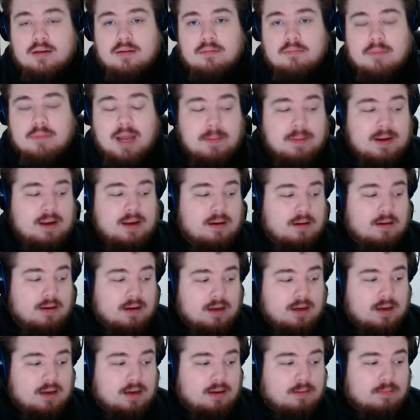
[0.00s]
Maybe.
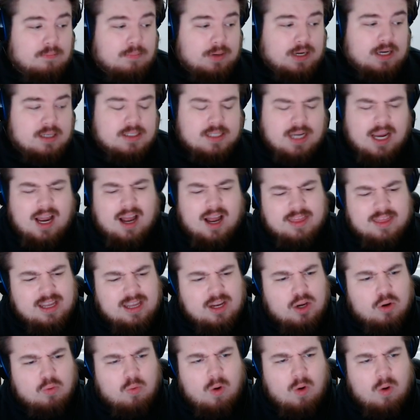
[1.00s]
Because, I
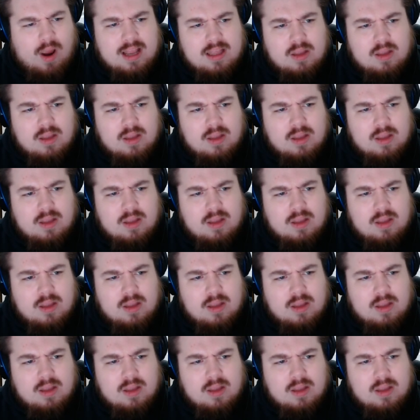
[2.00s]
think you're right.